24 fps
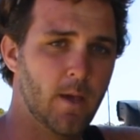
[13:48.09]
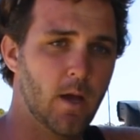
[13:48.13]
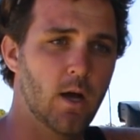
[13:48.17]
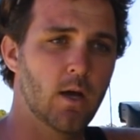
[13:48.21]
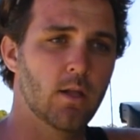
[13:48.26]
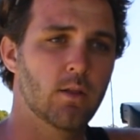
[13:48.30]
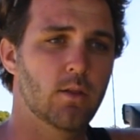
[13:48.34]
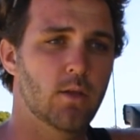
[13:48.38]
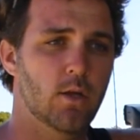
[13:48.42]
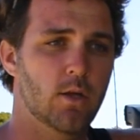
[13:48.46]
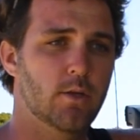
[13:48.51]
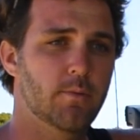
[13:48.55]

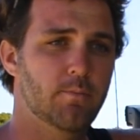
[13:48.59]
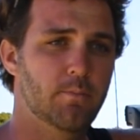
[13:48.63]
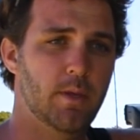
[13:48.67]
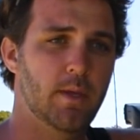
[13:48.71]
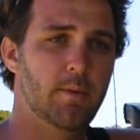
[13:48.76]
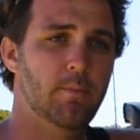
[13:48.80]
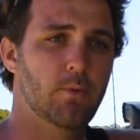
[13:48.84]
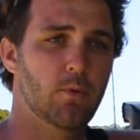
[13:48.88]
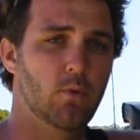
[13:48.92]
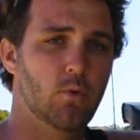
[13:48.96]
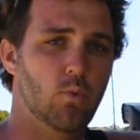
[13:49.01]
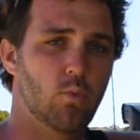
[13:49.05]
a lot of
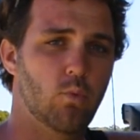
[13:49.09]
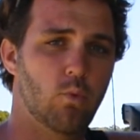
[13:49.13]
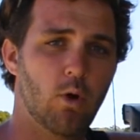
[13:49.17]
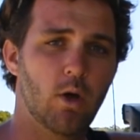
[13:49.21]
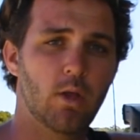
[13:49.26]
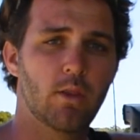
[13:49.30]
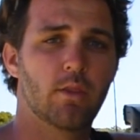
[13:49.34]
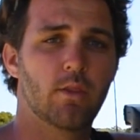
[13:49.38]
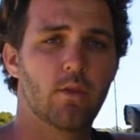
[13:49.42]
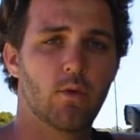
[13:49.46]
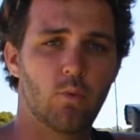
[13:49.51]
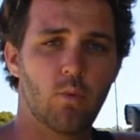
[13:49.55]
people
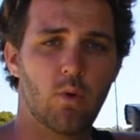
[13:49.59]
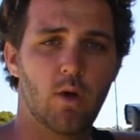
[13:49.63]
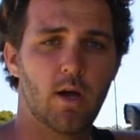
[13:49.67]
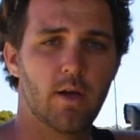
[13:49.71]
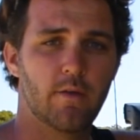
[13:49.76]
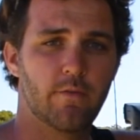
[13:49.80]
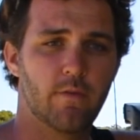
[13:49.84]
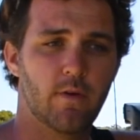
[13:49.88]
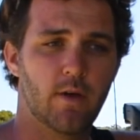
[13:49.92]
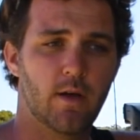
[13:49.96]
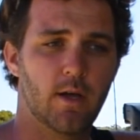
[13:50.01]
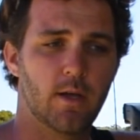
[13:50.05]
want the
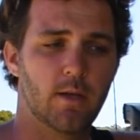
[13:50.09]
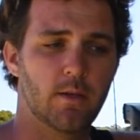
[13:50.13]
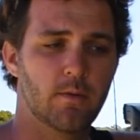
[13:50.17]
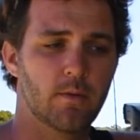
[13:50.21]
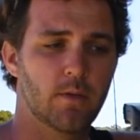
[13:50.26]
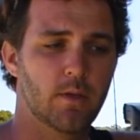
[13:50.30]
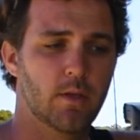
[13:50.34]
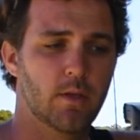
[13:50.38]
Wi-Fi.